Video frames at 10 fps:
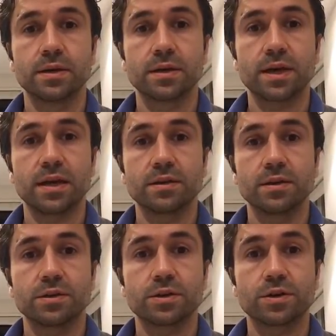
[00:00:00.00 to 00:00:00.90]
Okay,
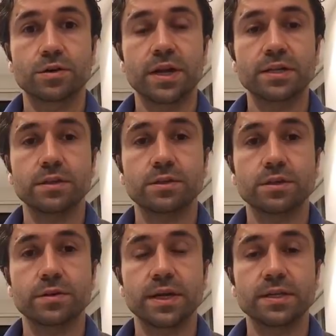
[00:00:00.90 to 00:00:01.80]
so cradle to
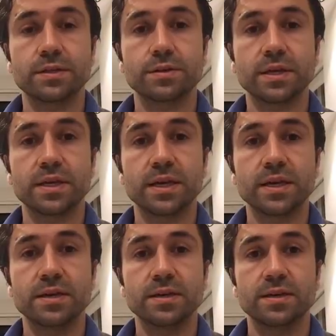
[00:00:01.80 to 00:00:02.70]
cradle
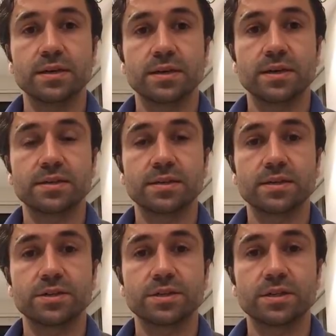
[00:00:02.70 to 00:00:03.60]
thinking is an
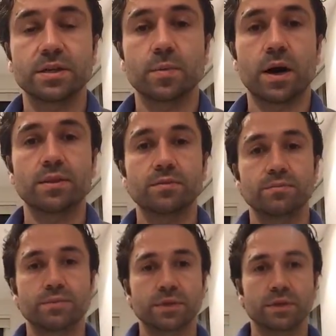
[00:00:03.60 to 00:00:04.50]
interesting one.
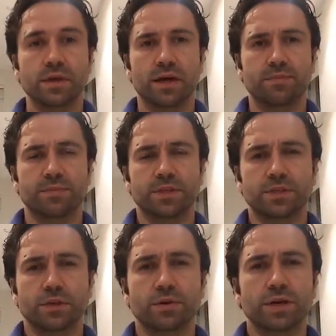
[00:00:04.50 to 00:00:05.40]
Um,
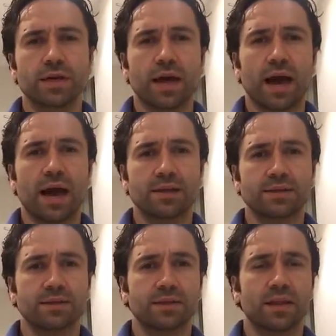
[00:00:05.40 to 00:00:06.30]
it's looking
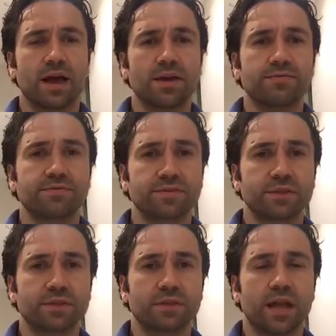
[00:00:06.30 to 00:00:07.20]
at the life
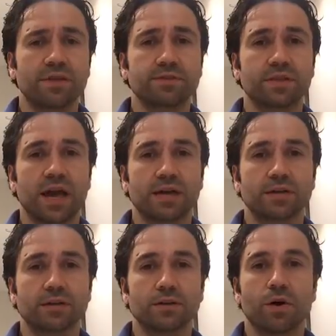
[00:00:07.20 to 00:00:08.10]
life
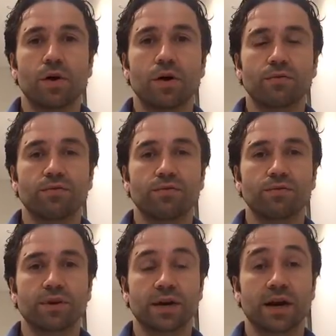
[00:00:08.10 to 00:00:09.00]
cycle of
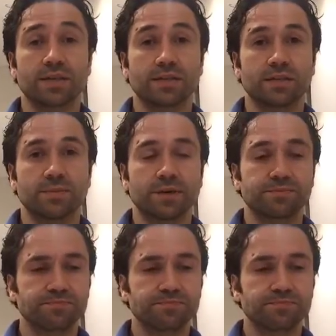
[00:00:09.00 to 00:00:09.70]
a customer.